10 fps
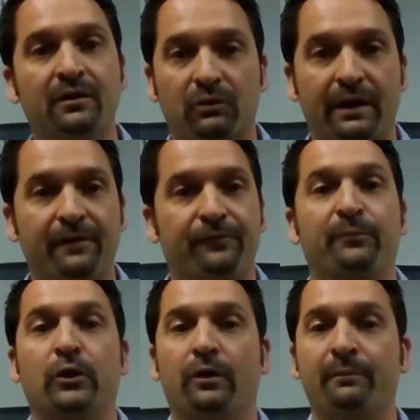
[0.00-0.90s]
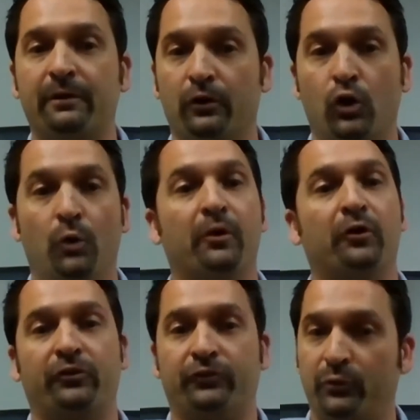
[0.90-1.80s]
right? From your
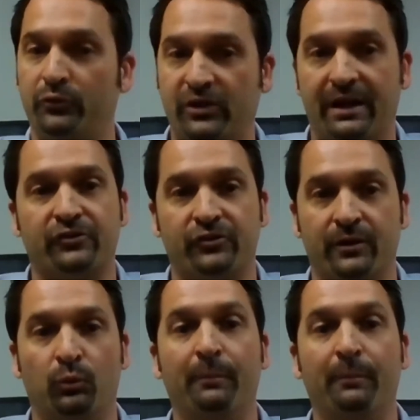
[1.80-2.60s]
homeowners association.